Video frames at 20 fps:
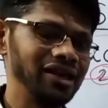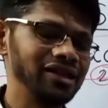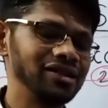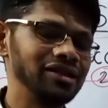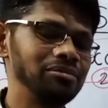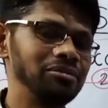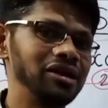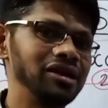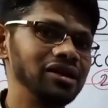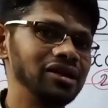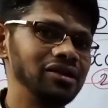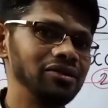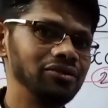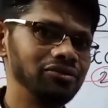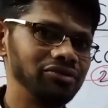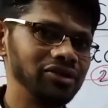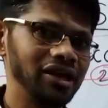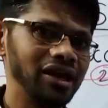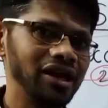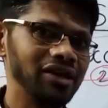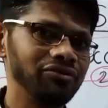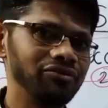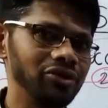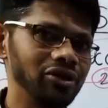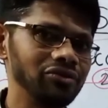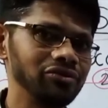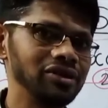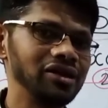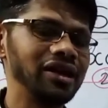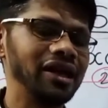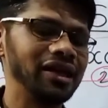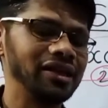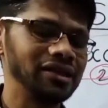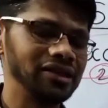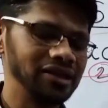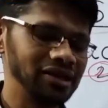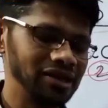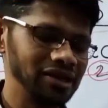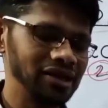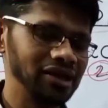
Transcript: in the middle we have vowel, and